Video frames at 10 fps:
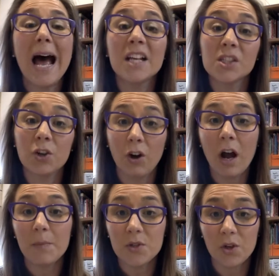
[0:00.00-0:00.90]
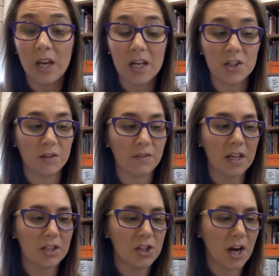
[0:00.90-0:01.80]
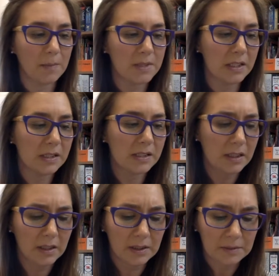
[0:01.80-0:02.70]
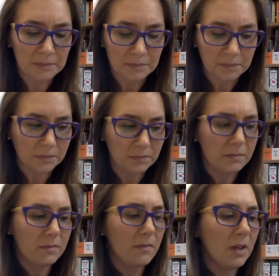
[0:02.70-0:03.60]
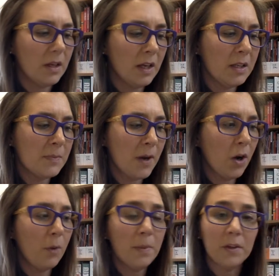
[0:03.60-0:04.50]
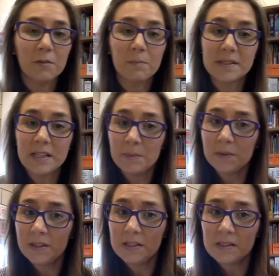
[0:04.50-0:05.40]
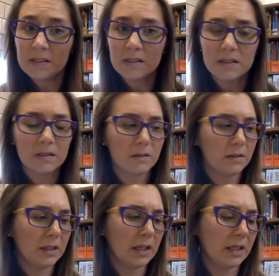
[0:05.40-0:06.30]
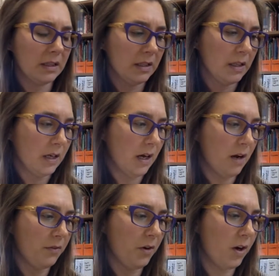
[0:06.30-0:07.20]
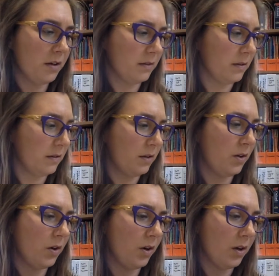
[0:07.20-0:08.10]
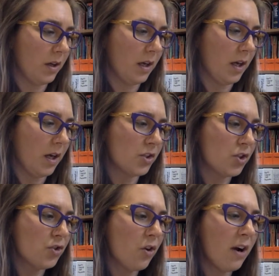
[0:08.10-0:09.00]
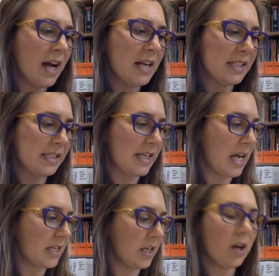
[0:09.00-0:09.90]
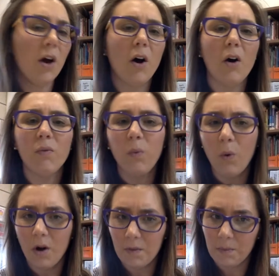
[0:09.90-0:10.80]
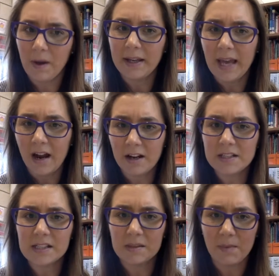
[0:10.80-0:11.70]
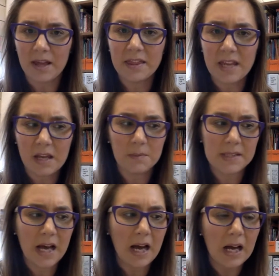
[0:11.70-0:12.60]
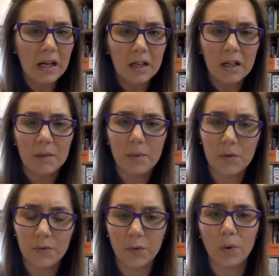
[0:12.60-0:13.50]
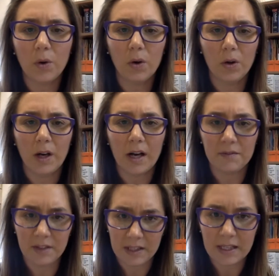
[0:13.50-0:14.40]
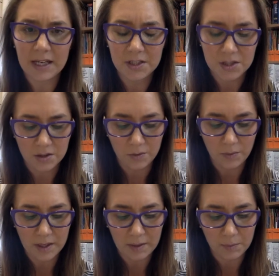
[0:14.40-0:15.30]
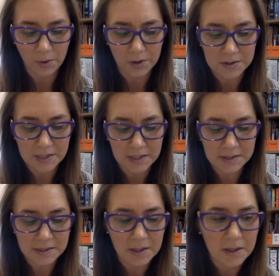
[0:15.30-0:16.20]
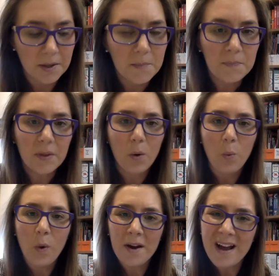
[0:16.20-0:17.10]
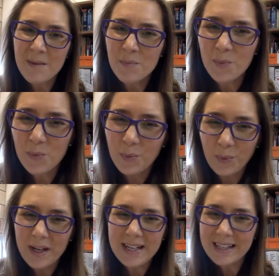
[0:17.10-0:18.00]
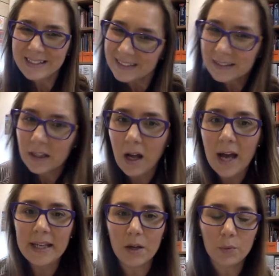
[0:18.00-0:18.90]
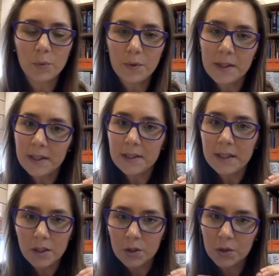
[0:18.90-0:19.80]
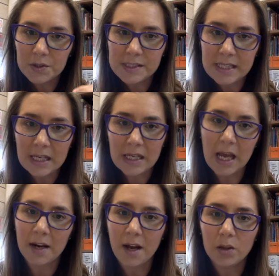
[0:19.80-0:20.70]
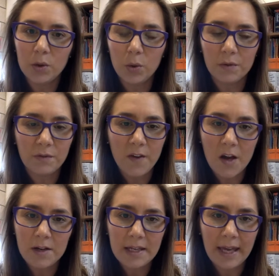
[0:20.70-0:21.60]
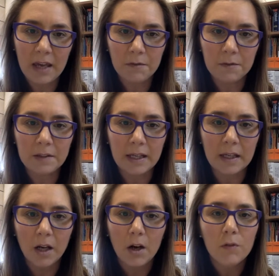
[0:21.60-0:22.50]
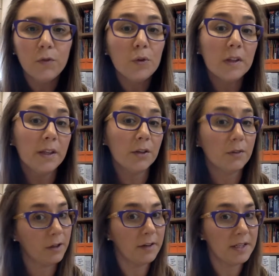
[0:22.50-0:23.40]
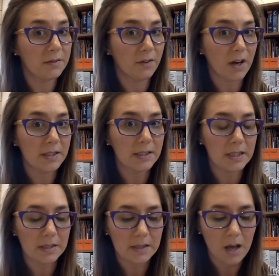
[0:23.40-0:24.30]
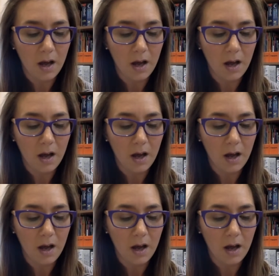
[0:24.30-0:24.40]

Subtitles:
ascribe to each of these chapters. Here's my copy of Persepolis. Okay, I've got, a strong understanding of what my characters and my themes are before I've engaged in the reading process. When I'm reading, I get really close in and I look very carefully for literary devices.